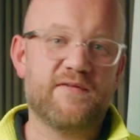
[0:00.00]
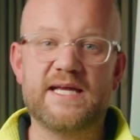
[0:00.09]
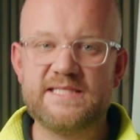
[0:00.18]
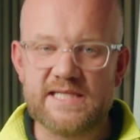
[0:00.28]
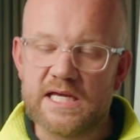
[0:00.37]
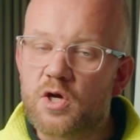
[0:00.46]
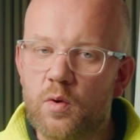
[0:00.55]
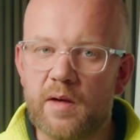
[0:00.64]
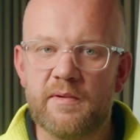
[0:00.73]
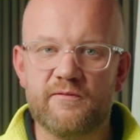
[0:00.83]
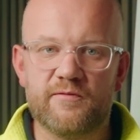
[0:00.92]
have IT
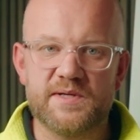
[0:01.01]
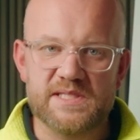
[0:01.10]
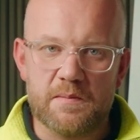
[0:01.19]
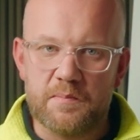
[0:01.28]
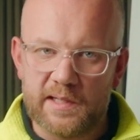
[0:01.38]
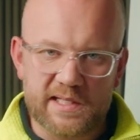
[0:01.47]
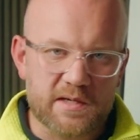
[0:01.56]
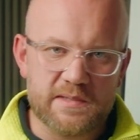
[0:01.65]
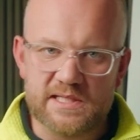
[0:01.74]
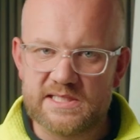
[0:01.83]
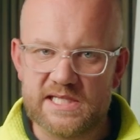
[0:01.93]
equipment, for example, it can
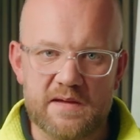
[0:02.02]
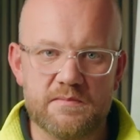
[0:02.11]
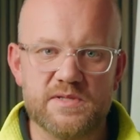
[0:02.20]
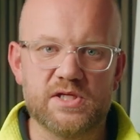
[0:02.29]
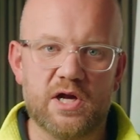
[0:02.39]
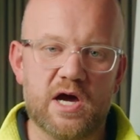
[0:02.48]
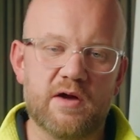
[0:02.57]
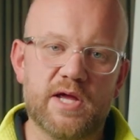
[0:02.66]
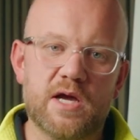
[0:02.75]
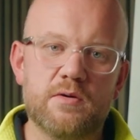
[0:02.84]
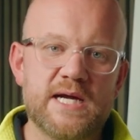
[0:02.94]
be the same
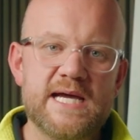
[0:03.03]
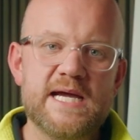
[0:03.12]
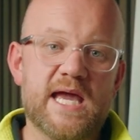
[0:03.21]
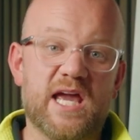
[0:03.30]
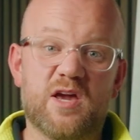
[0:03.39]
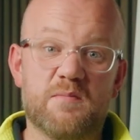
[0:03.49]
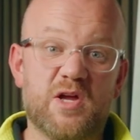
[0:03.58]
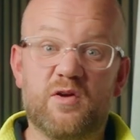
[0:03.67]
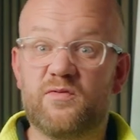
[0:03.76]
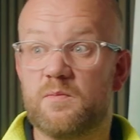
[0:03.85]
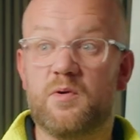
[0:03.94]
scenario. It can be
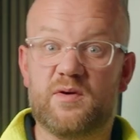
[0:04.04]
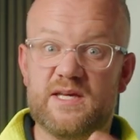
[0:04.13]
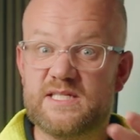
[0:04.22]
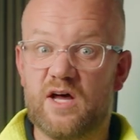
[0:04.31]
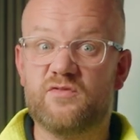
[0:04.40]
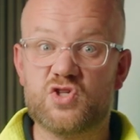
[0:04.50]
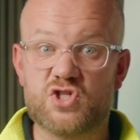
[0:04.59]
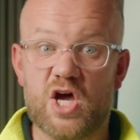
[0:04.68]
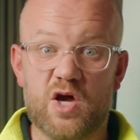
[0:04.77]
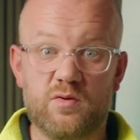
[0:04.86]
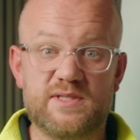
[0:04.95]
enough to book yourself just
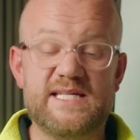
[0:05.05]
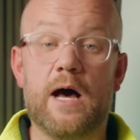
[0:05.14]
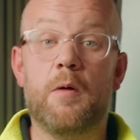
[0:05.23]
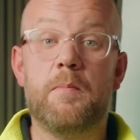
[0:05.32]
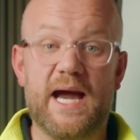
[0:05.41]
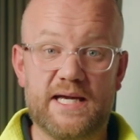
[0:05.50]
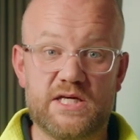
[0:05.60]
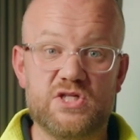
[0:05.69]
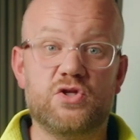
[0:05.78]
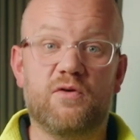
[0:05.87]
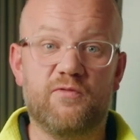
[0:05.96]
a hotel, pack your
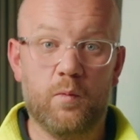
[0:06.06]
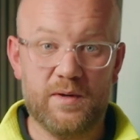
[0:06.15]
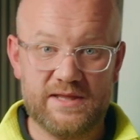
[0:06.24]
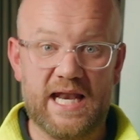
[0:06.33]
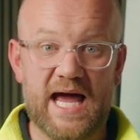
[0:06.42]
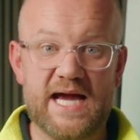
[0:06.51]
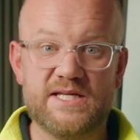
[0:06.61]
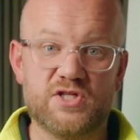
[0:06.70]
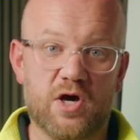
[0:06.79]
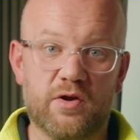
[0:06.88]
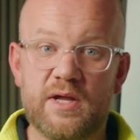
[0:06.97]
stuff up with the
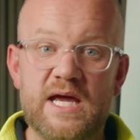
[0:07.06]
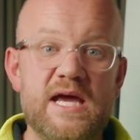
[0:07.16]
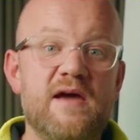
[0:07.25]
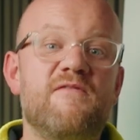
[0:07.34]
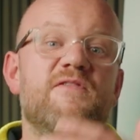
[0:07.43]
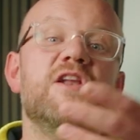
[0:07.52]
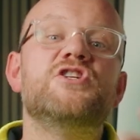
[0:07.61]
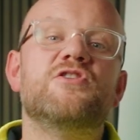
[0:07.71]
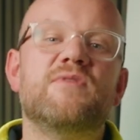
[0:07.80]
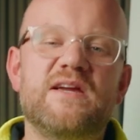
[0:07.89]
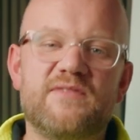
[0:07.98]
lights on, finish
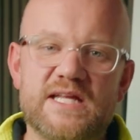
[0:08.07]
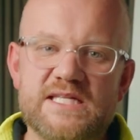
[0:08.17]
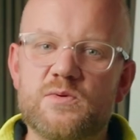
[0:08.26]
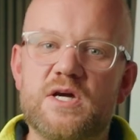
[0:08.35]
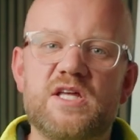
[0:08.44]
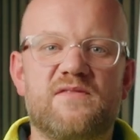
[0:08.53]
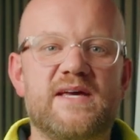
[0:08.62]
your evening's worth of